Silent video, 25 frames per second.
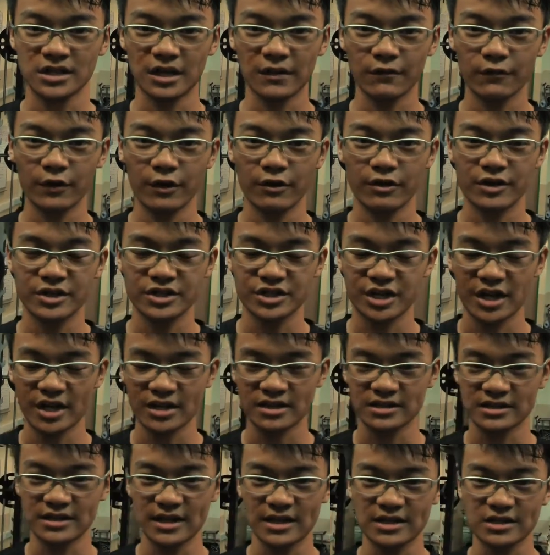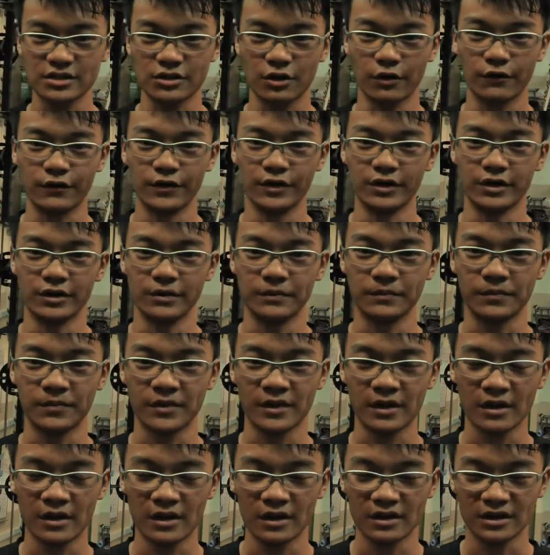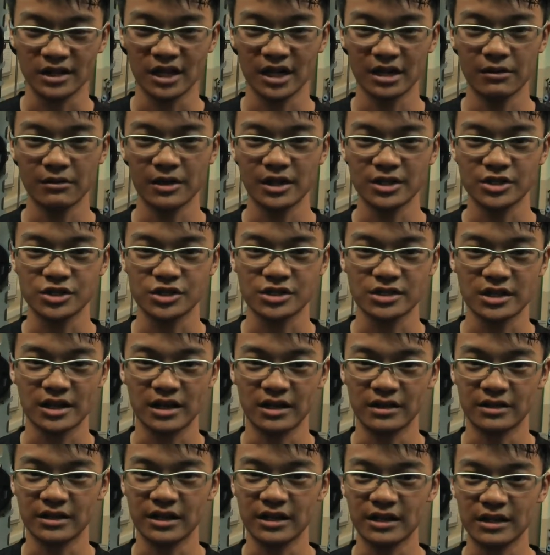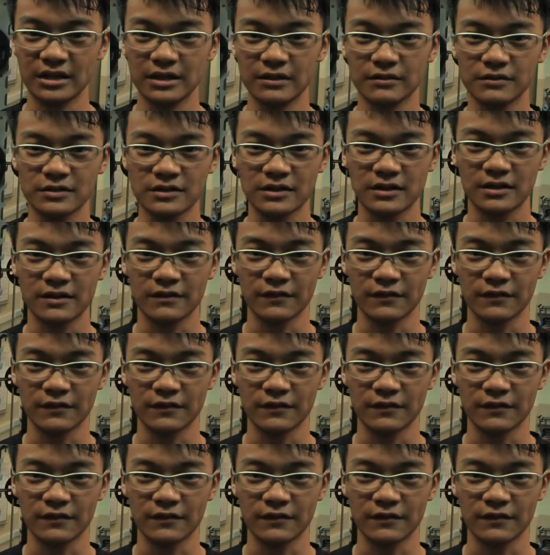Some variation exercises of dynamic lunges are deadlifts,